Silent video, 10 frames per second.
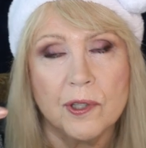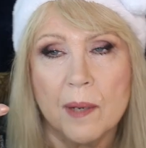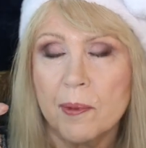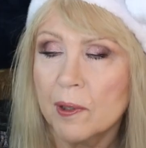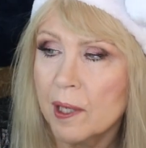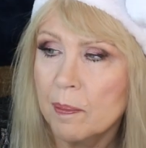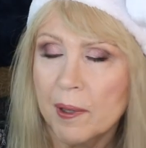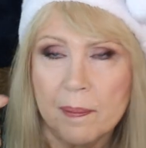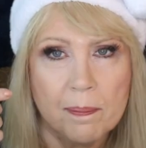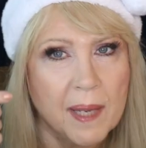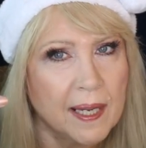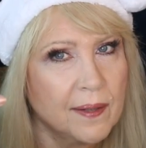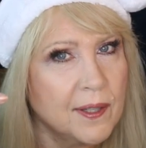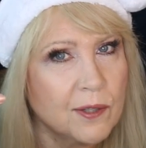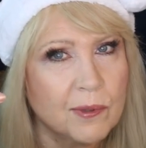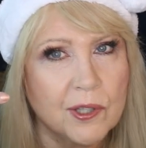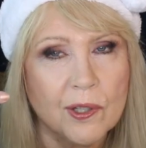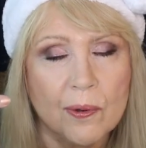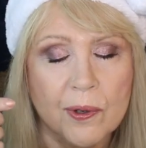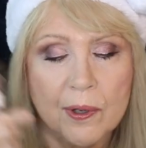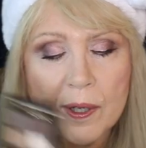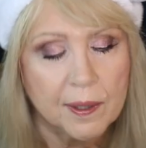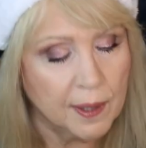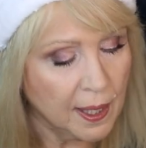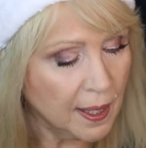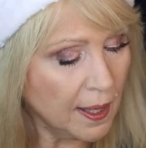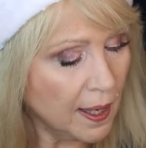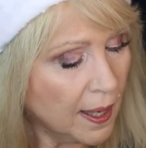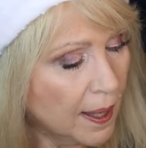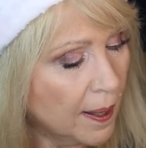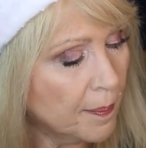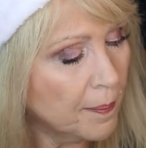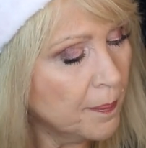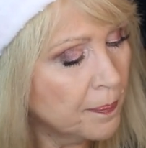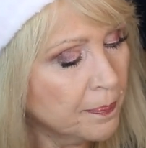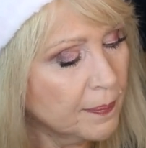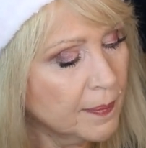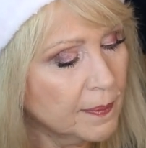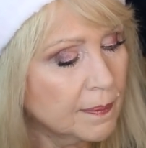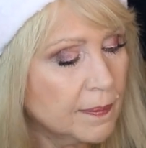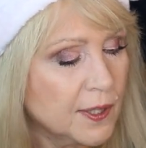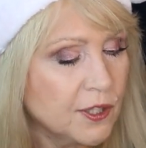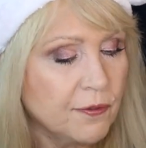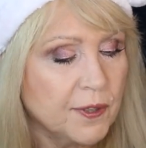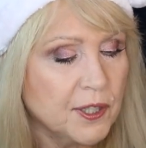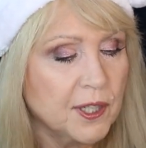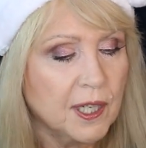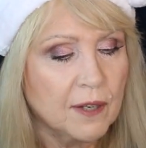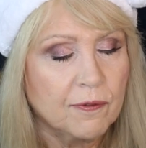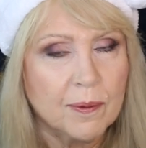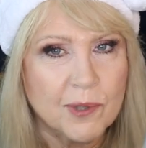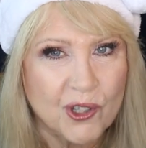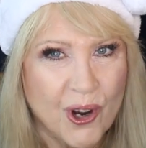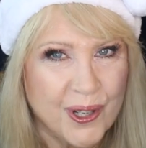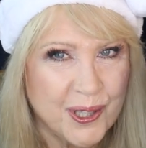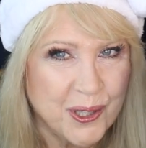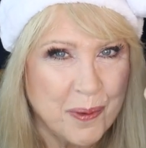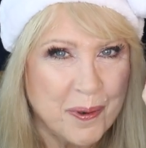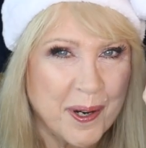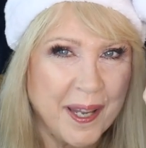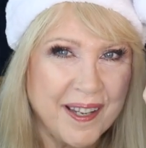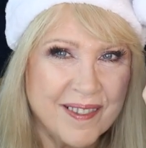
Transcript: separately, but man, this was so good. The Sophisticate from Charlotte Tilbury.